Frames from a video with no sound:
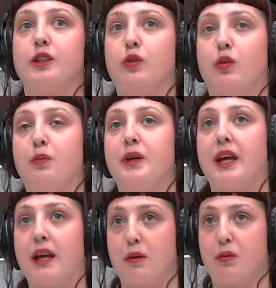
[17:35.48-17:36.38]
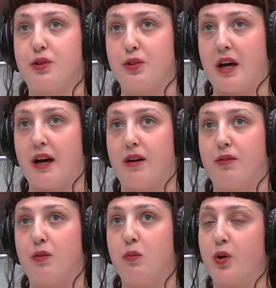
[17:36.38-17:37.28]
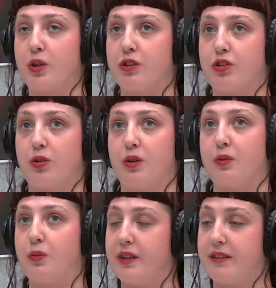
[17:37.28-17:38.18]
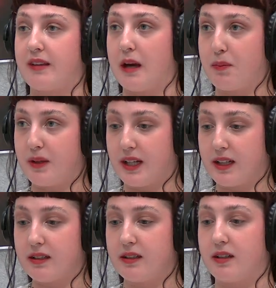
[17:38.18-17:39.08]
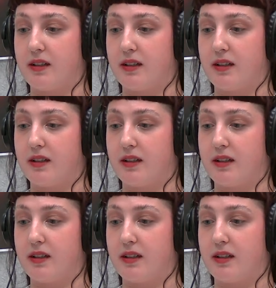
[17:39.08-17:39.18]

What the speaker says: you will be able to have more control in what's happening.